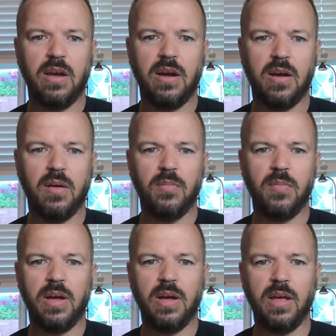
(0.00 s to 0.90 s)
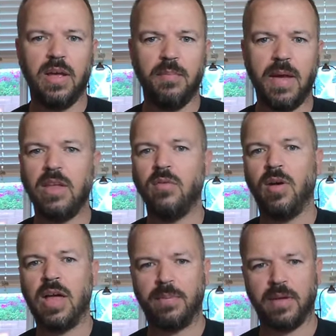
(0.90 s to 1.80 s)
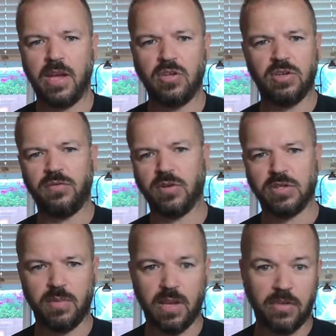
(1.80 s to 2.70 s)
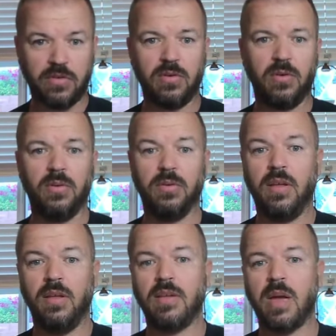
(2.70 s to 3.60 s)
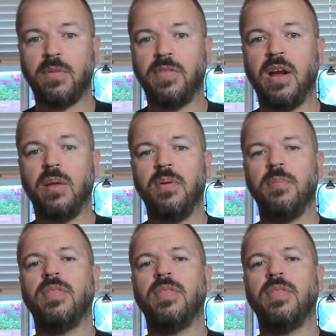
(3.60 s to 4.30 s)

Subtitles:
a manual application for some electrical type of therapy,